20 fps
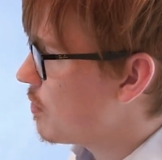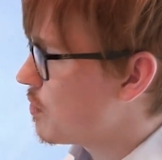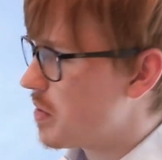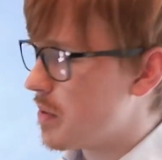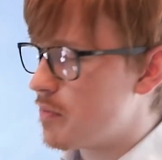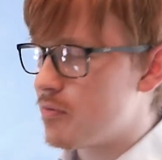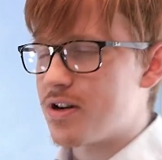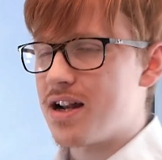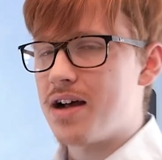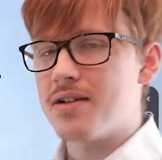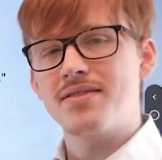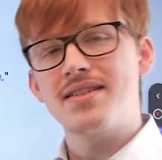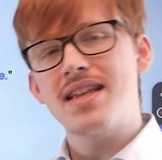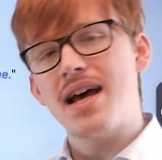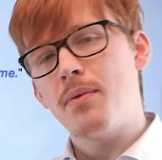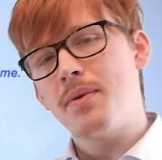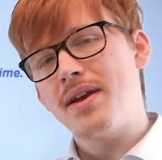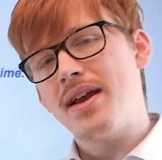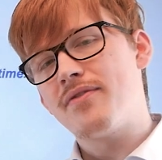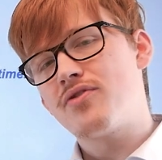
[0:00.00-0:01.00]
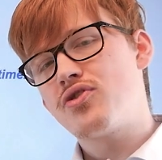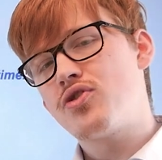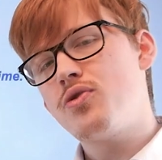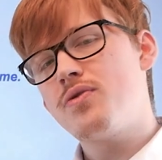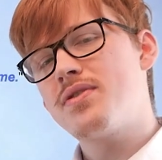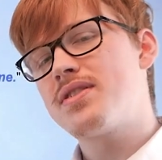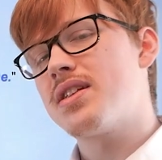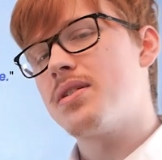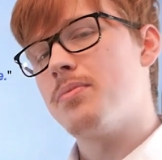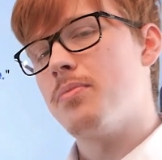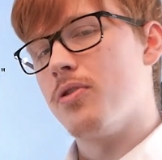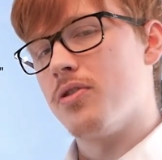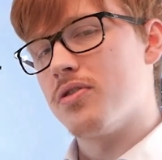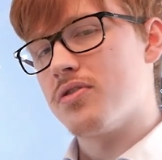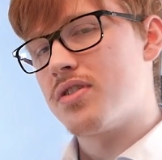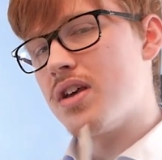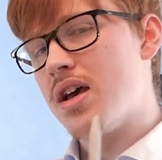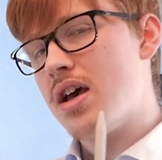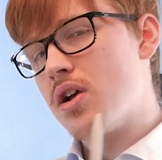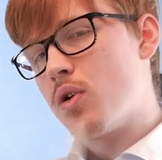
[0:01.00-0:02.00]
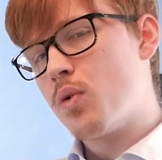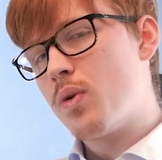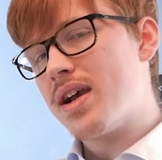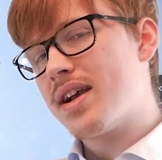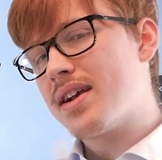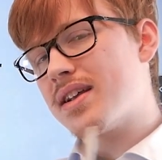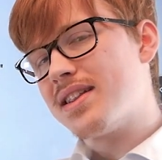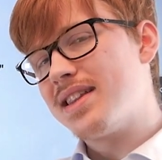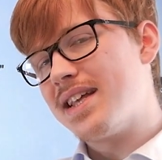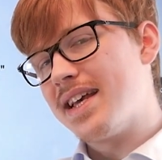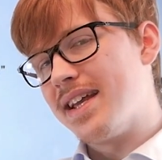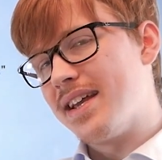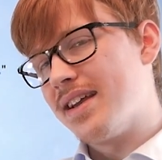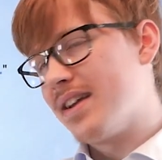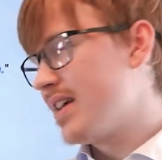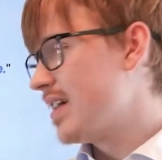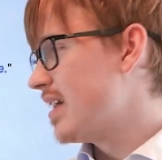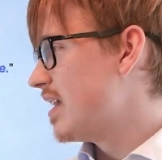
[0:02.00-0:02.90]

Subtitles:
would we pronounce that? We have 2 syllables, quickly.